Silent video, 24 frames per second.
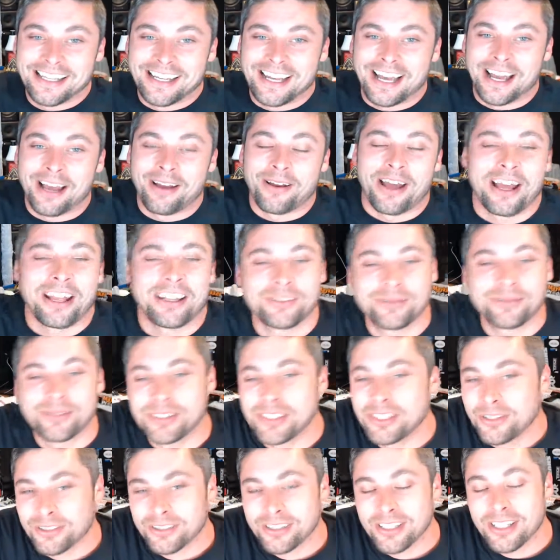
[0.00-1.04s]
I
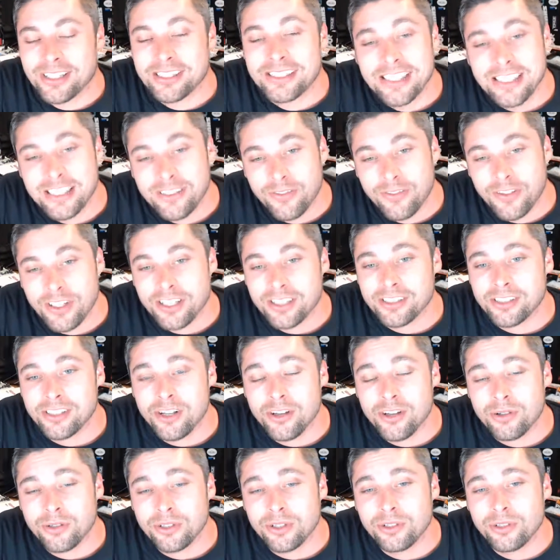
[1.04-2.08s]
still 6 feet of
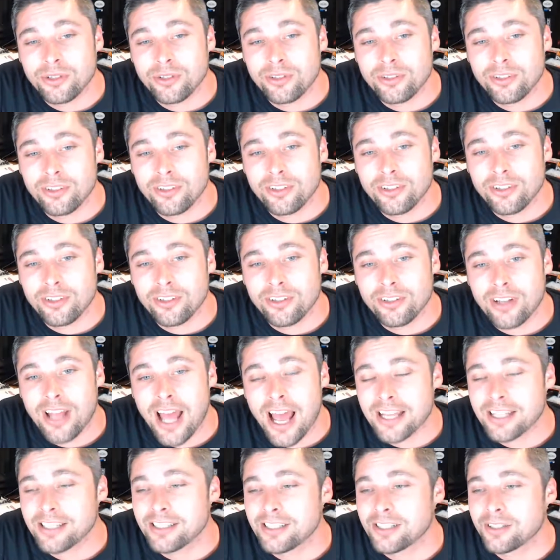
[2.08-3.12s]
snow, dude. I
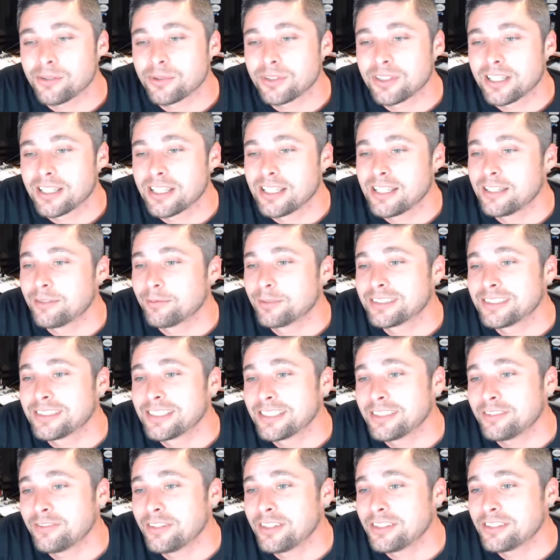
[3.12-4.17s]
can deal with the heat, but
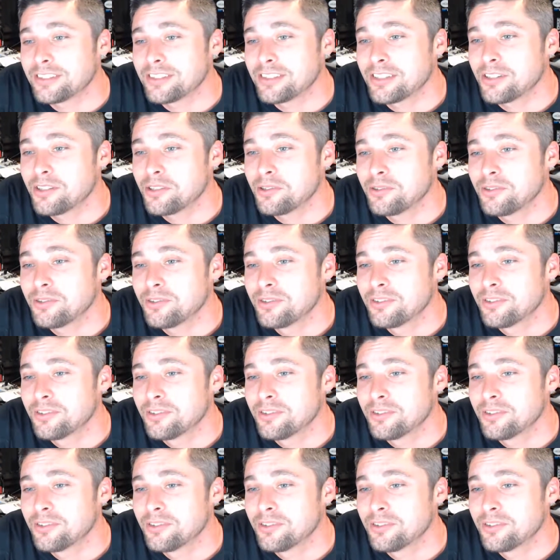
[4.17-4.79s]
6 feet of snow.